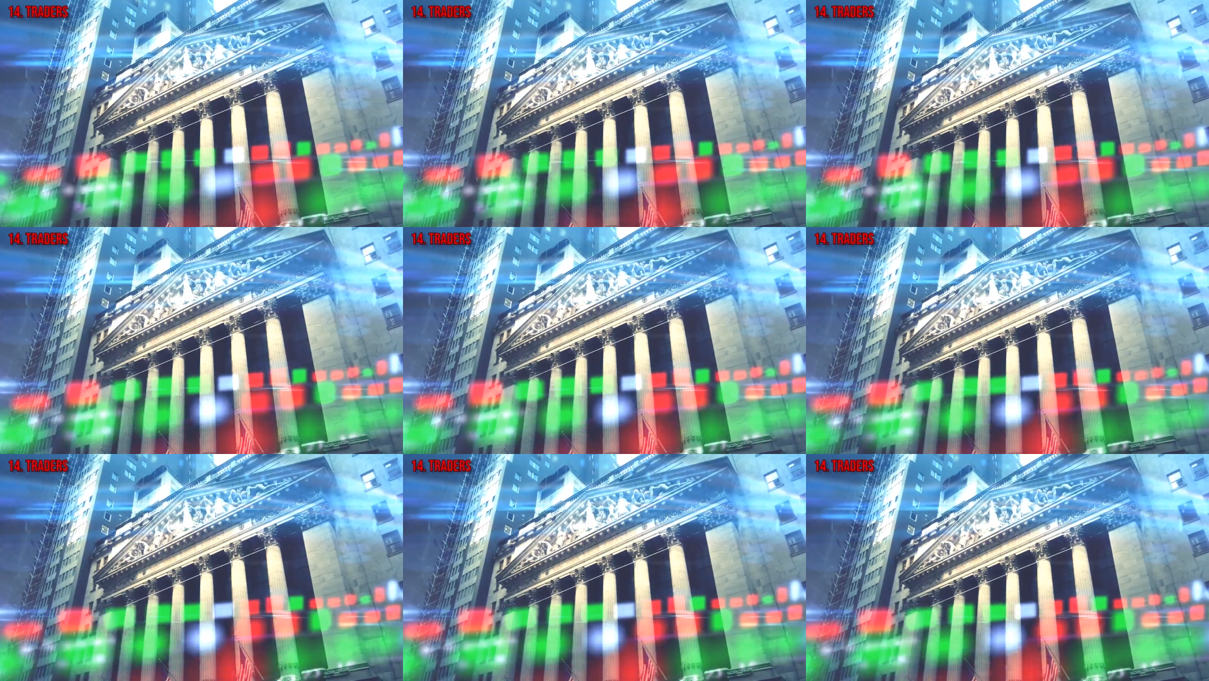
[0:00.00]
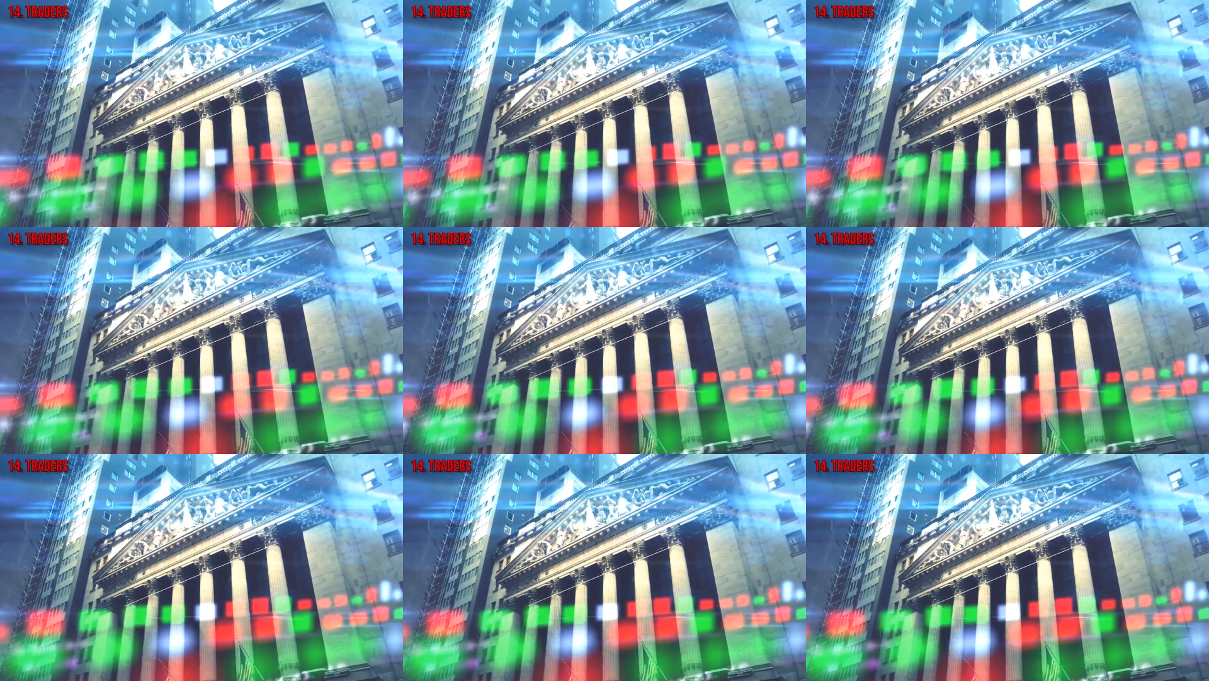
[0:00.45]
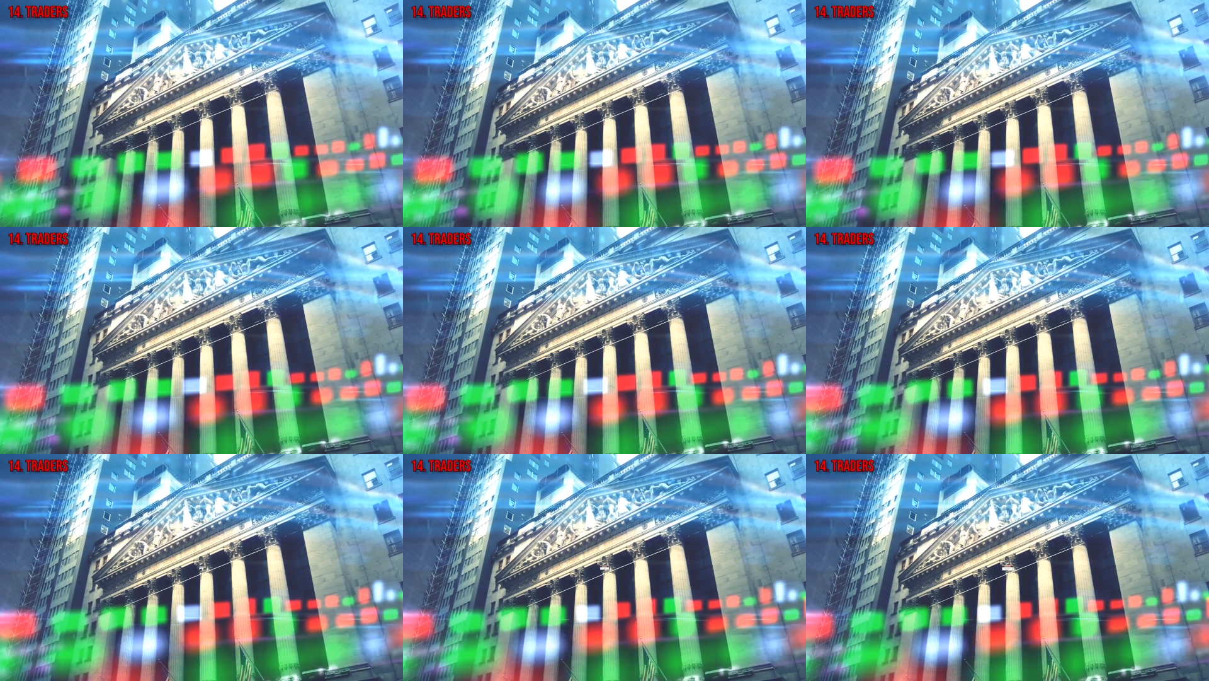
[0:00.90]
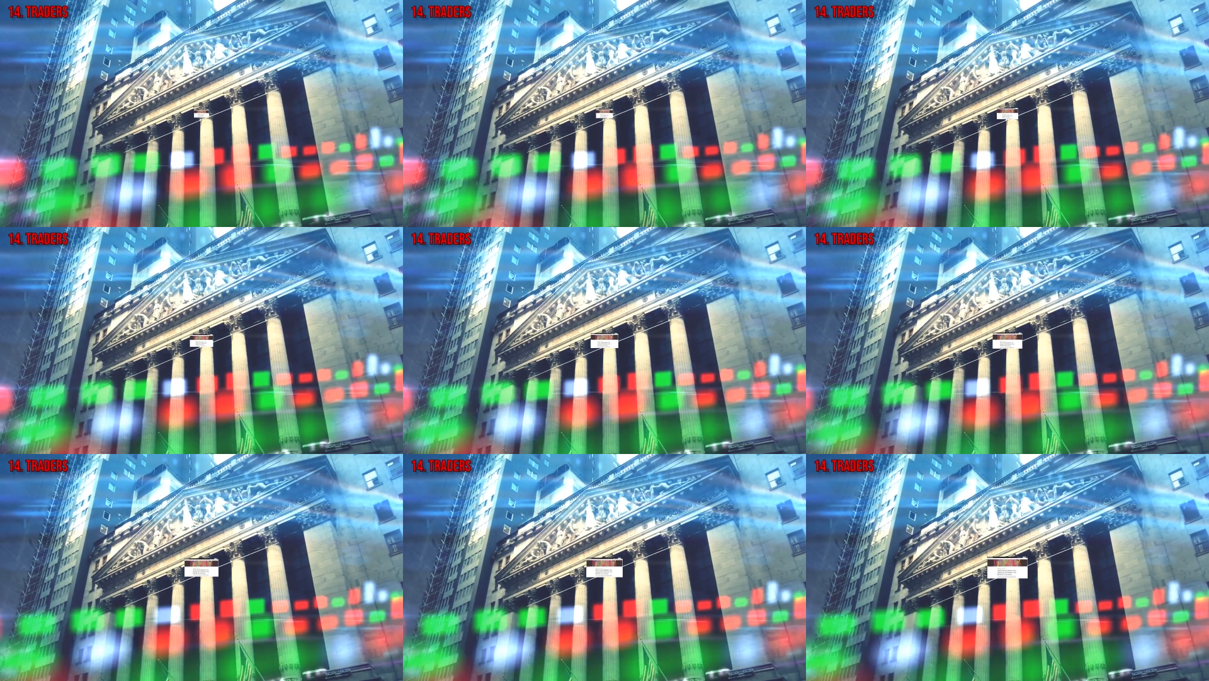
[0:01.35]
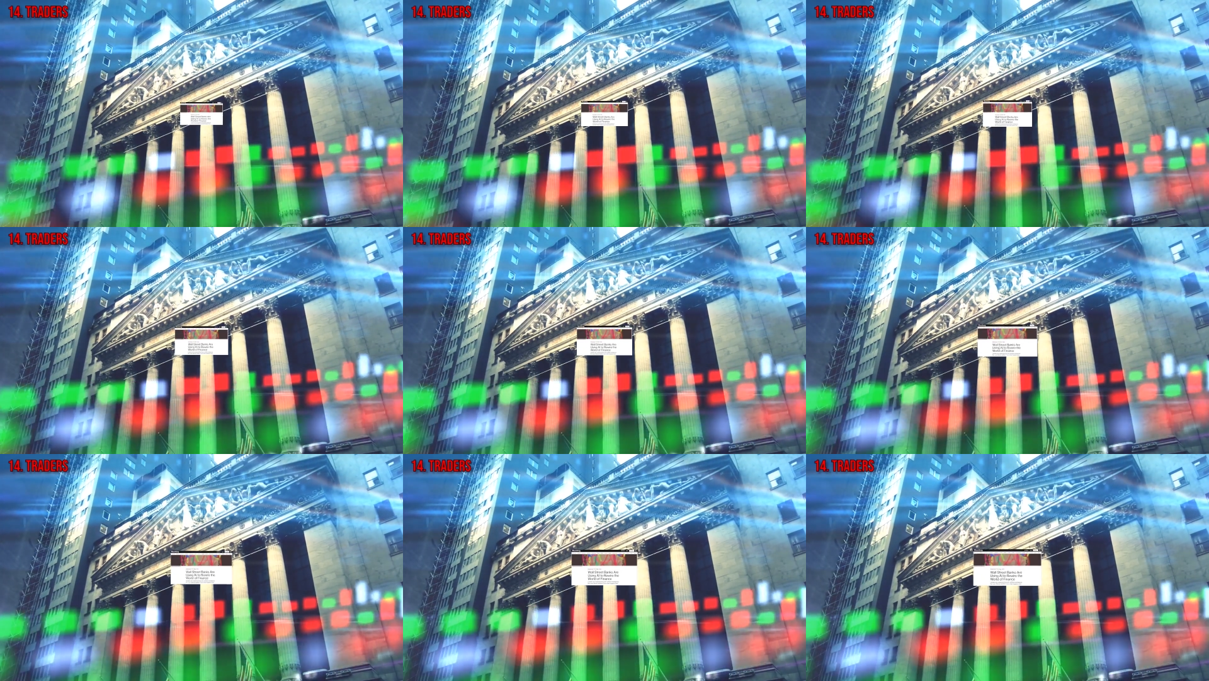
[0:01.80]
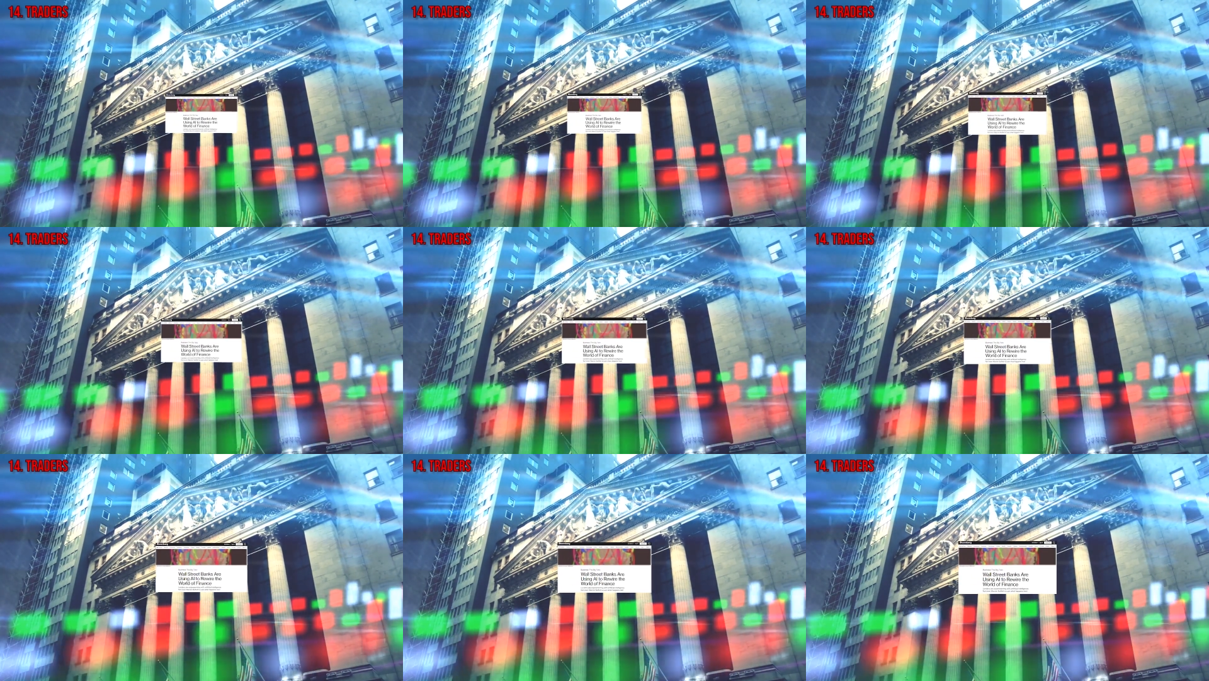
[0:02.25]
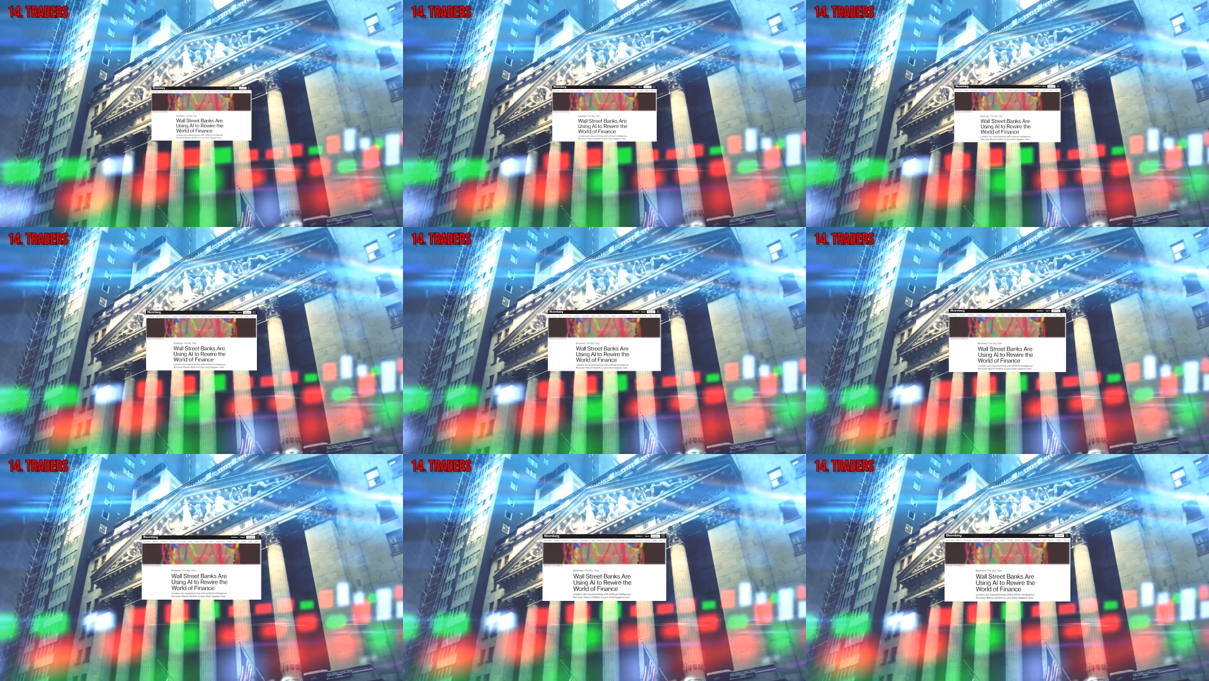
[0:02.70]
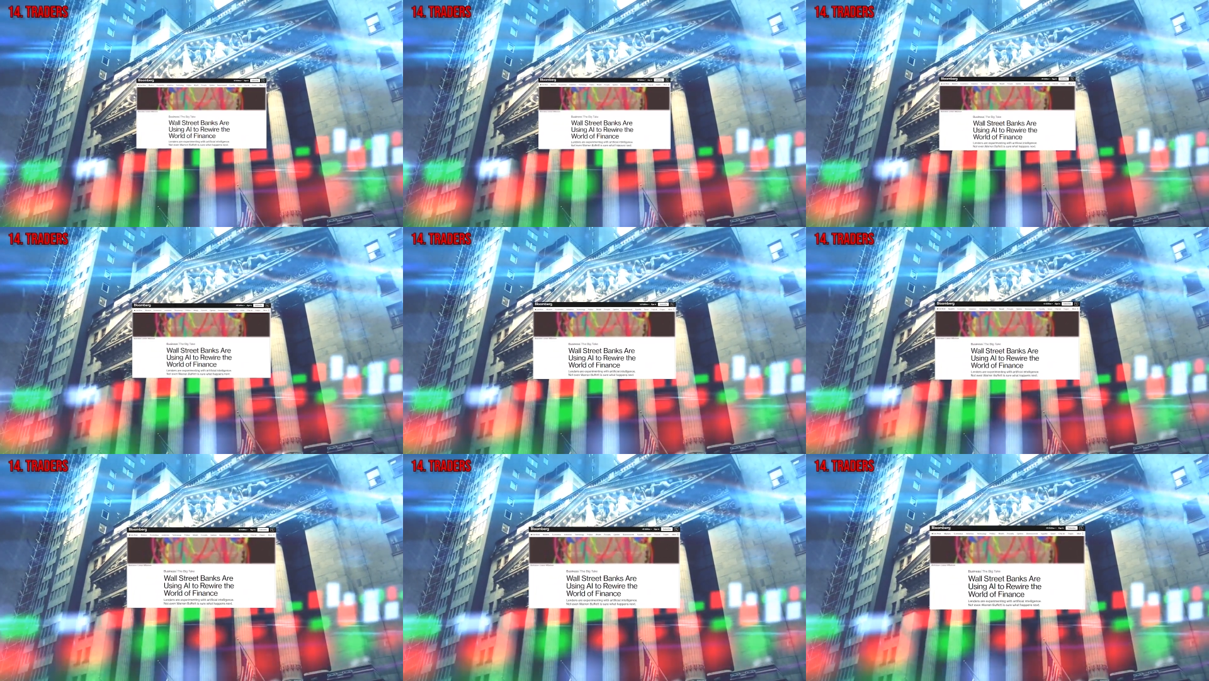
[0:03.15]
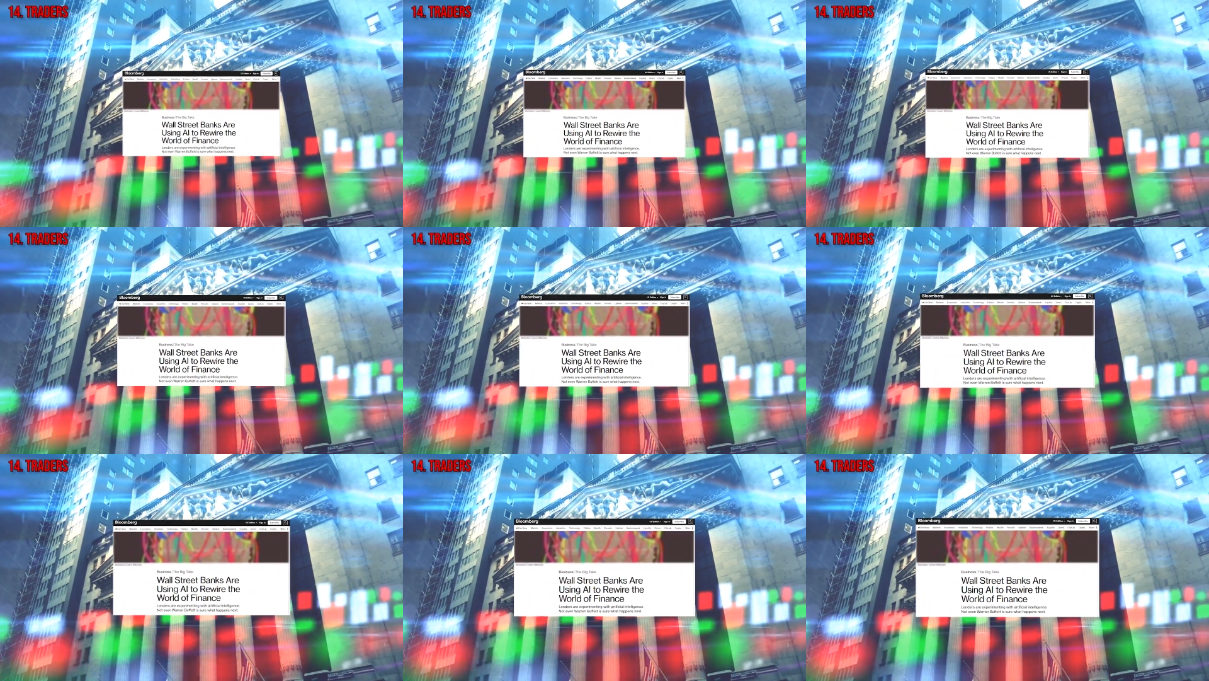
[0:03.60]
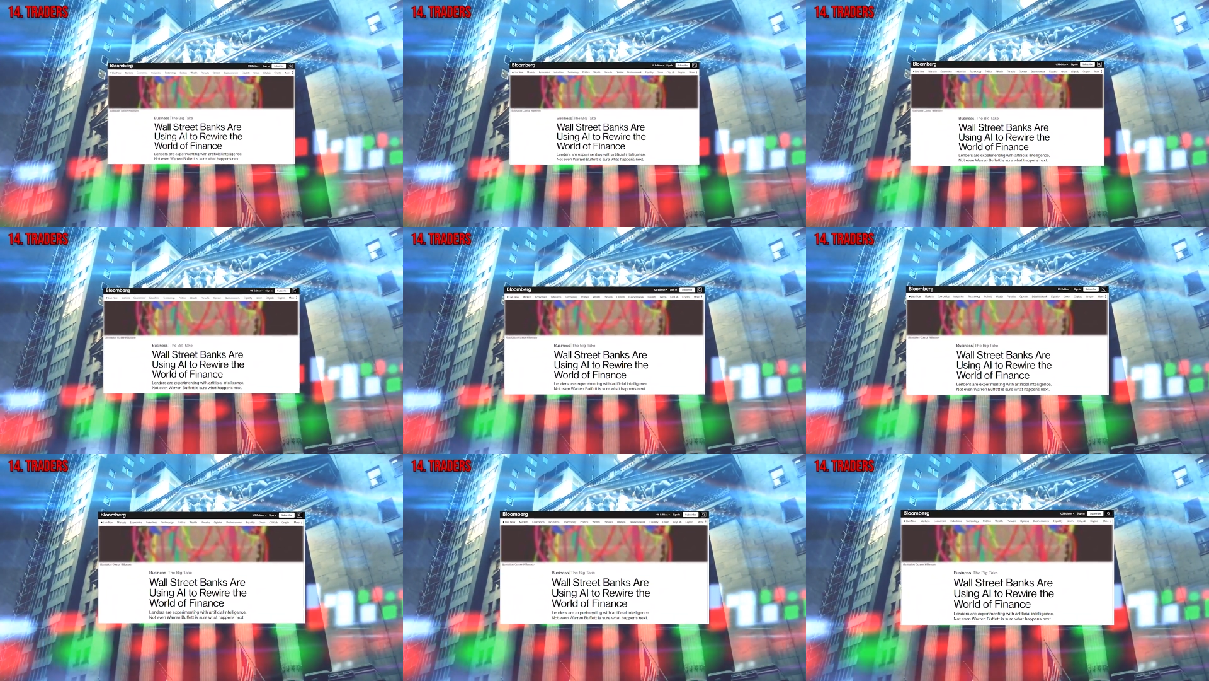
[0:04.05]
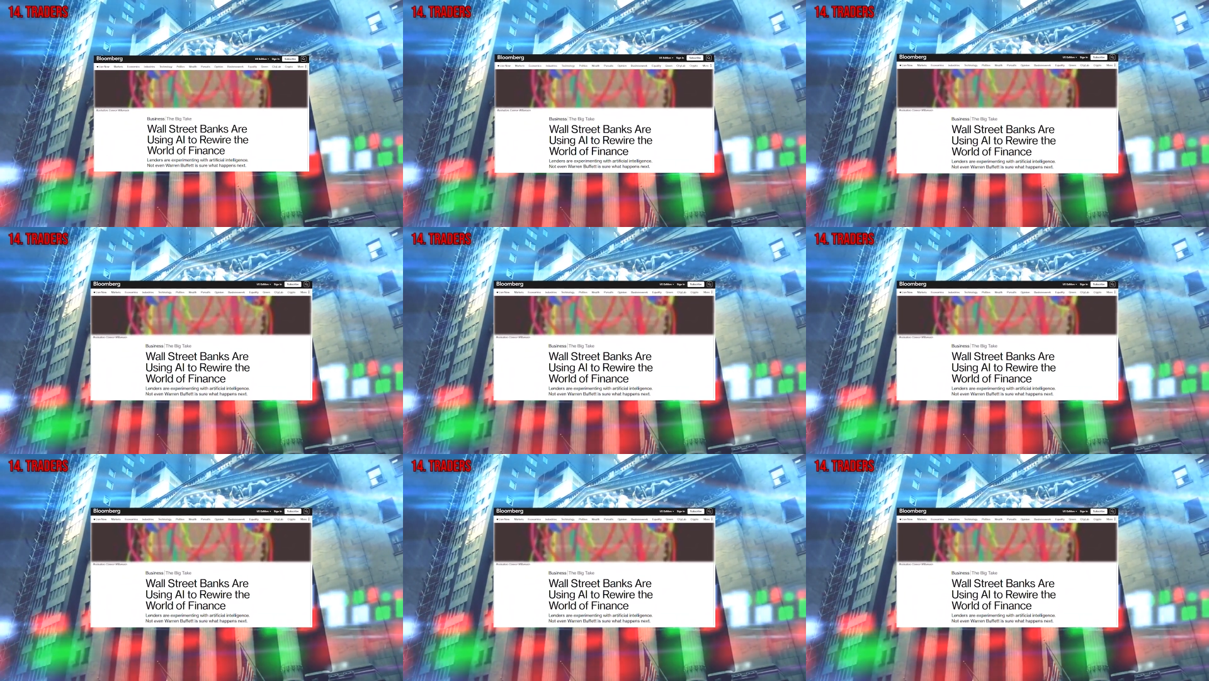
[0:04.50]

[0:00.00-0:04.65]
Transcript: [unreadable: no face in view]